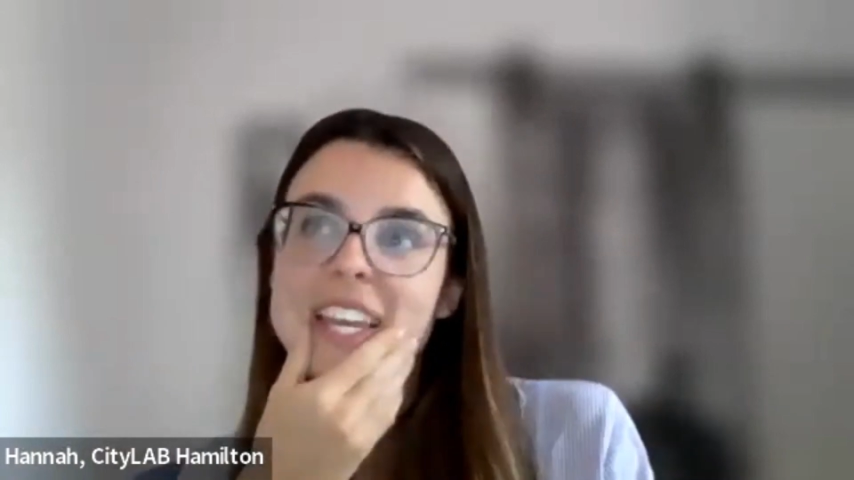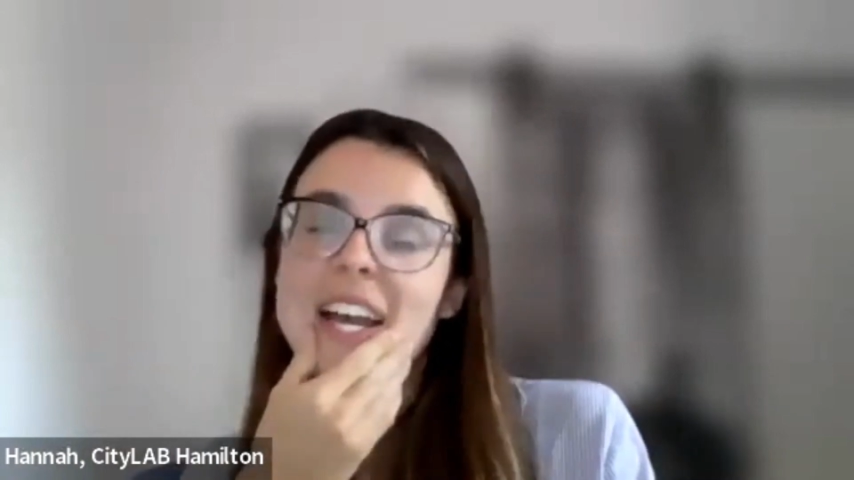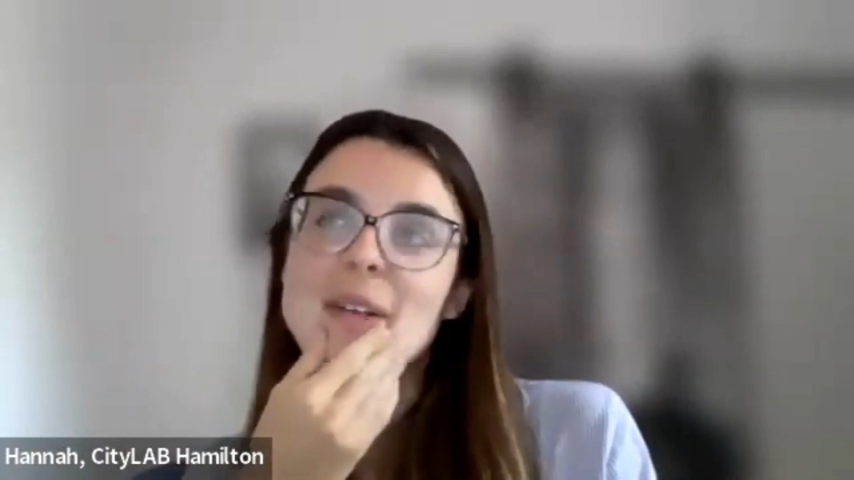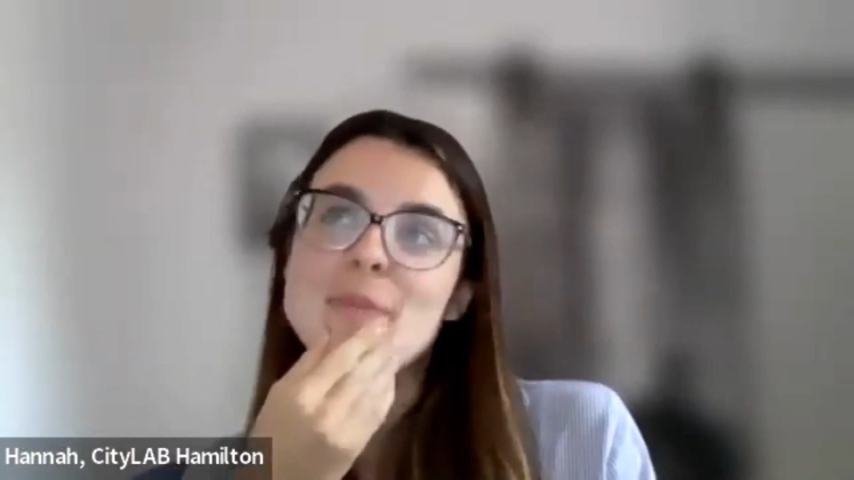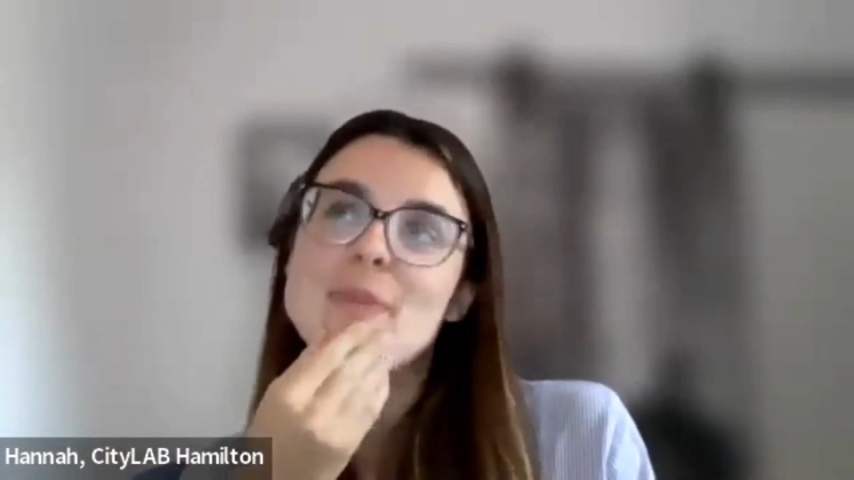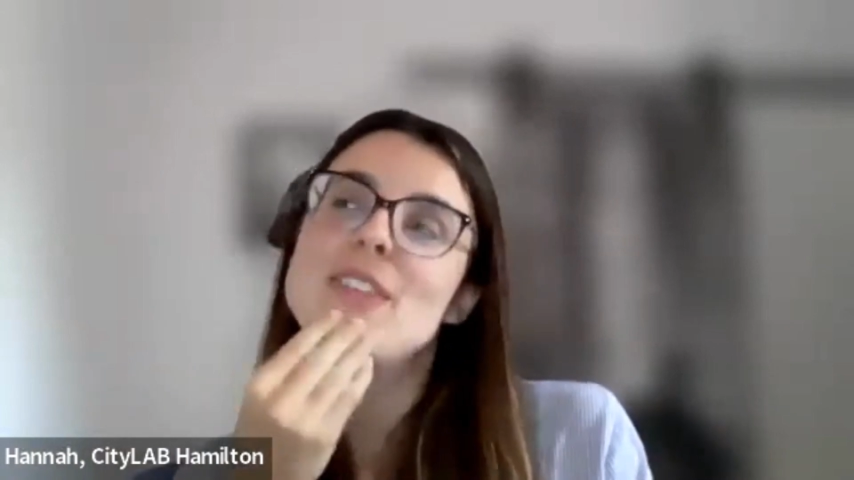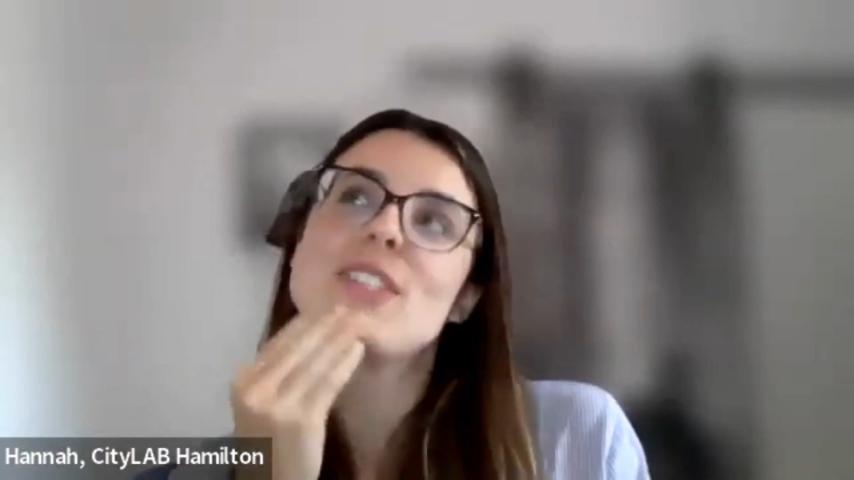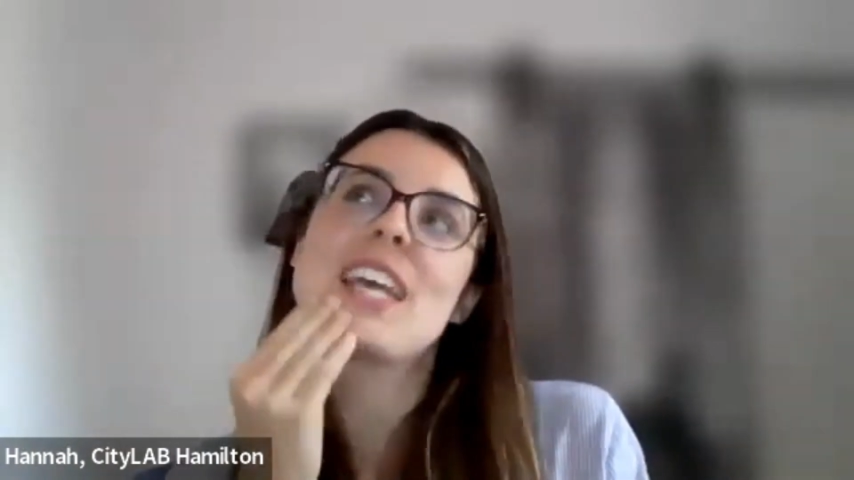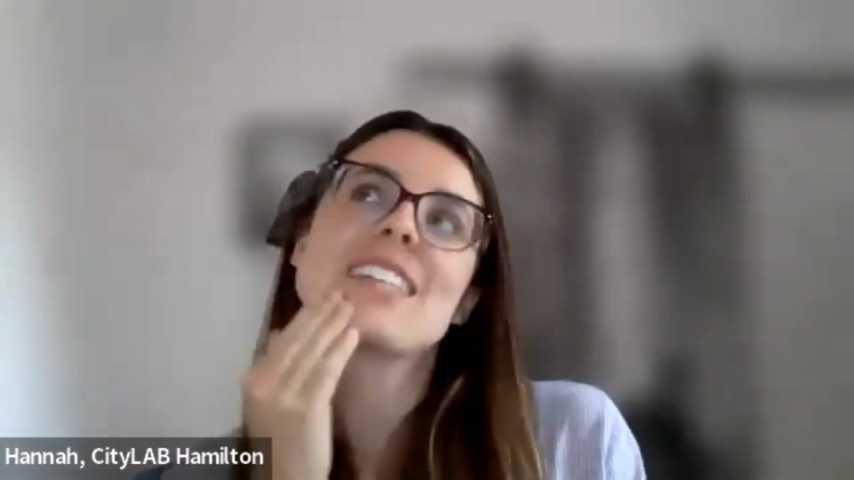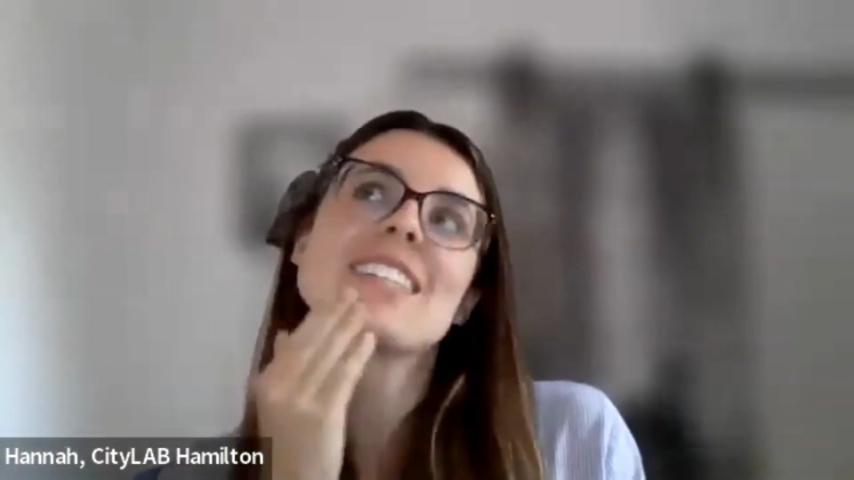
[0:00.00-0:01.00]

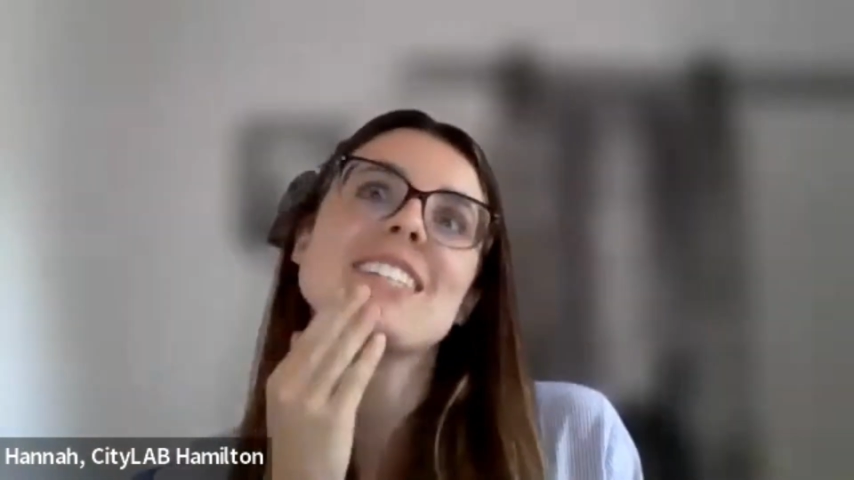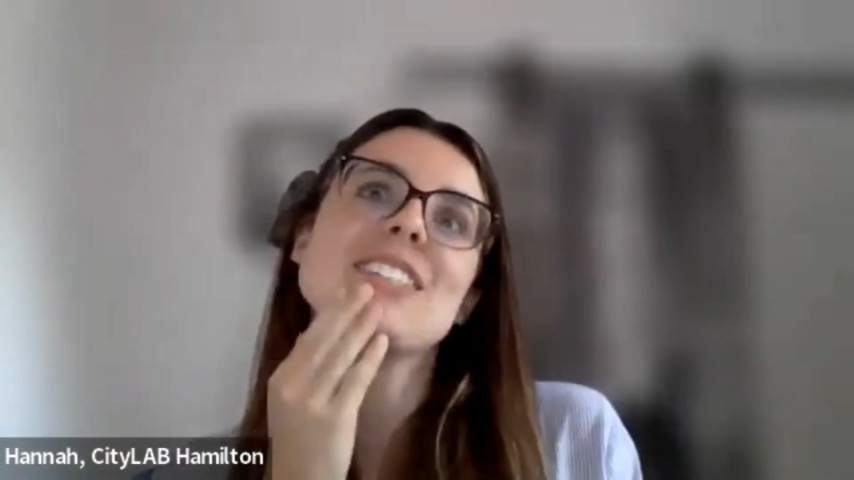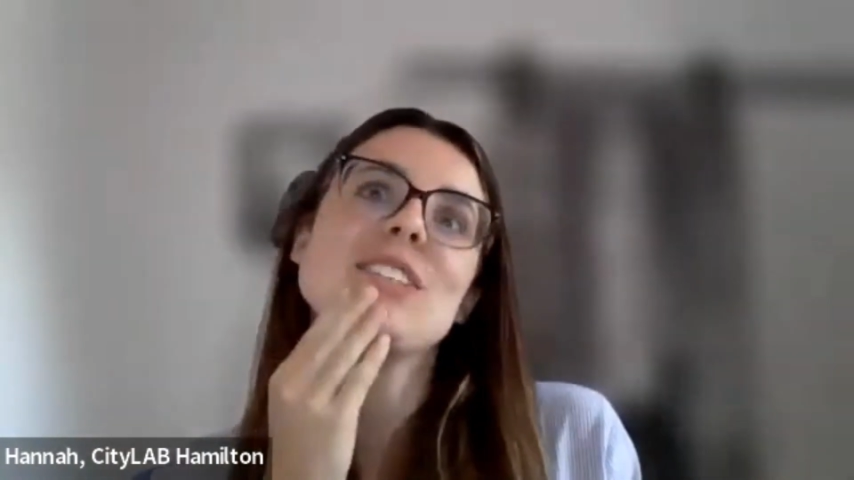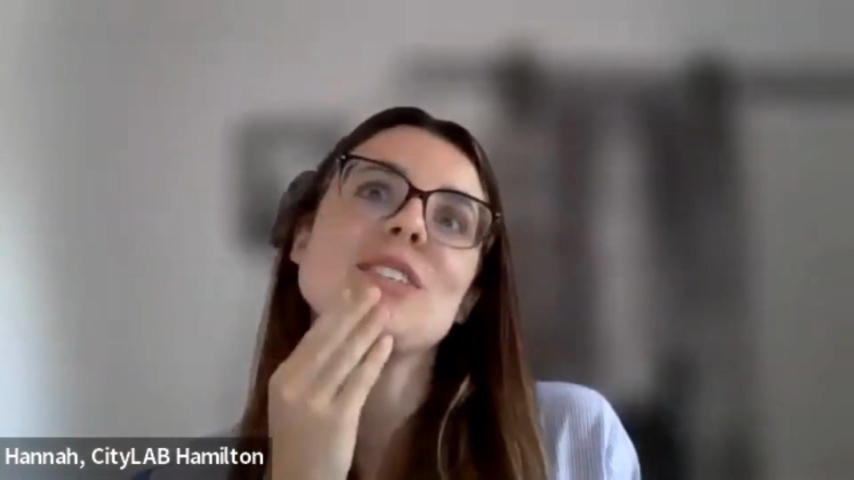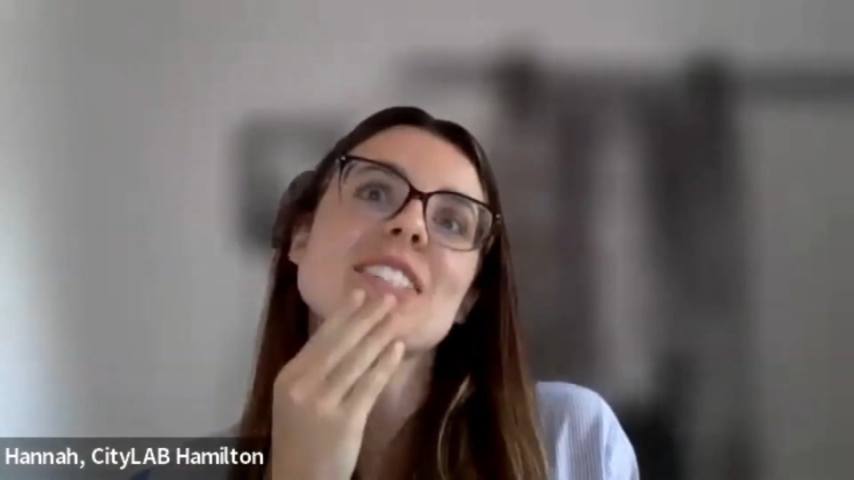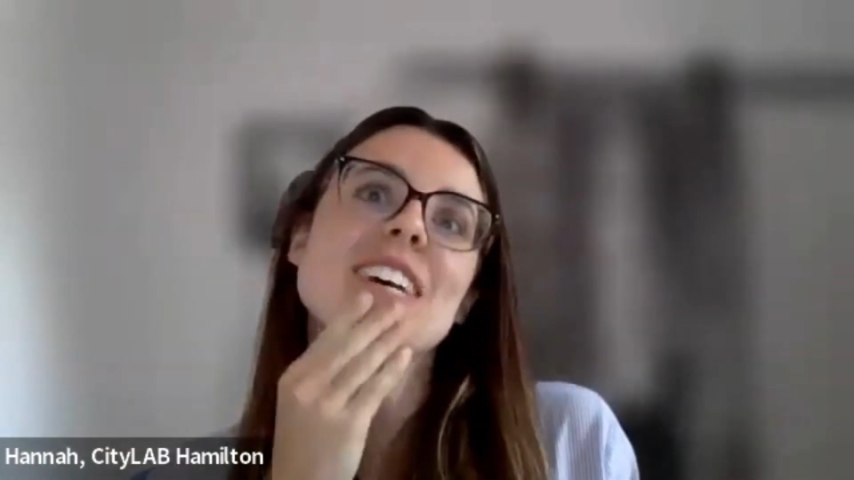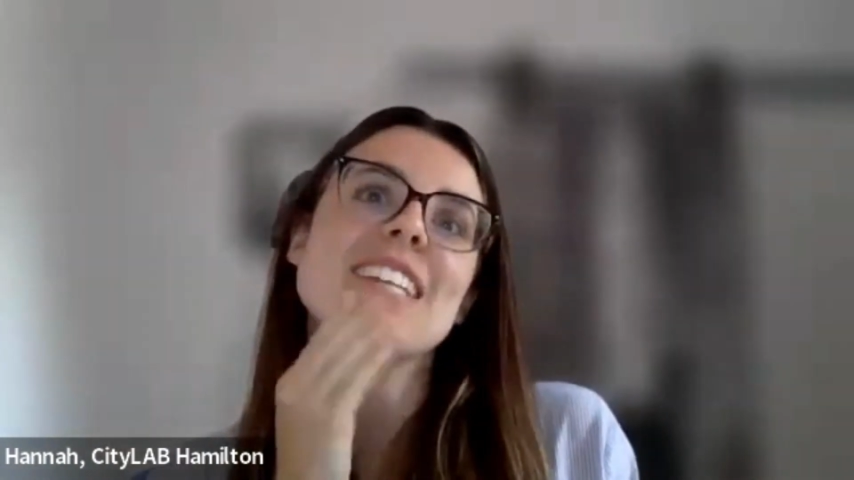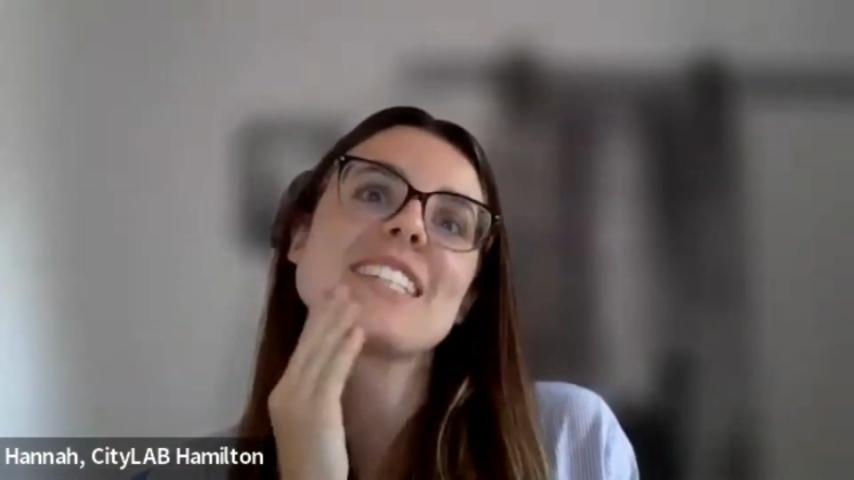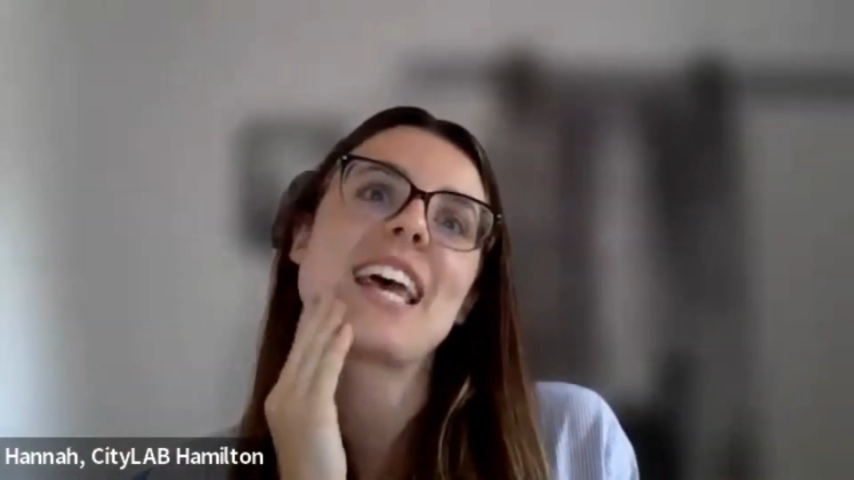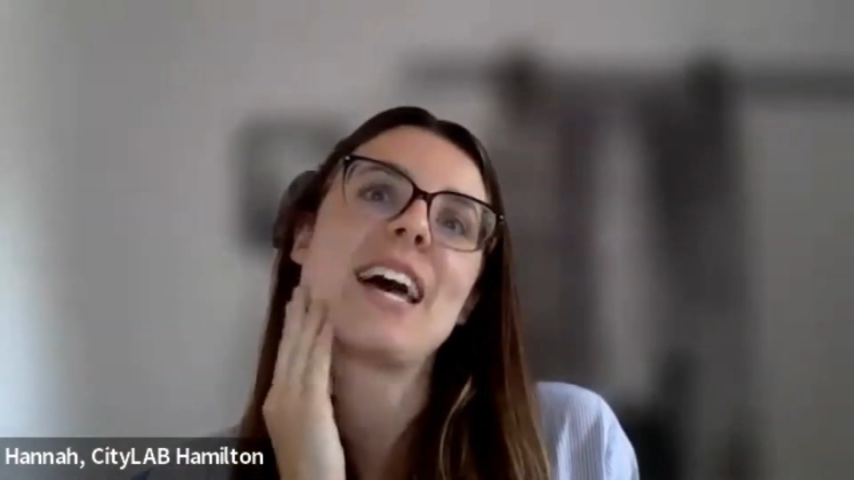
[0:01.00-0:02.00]
enthusiastic students on this.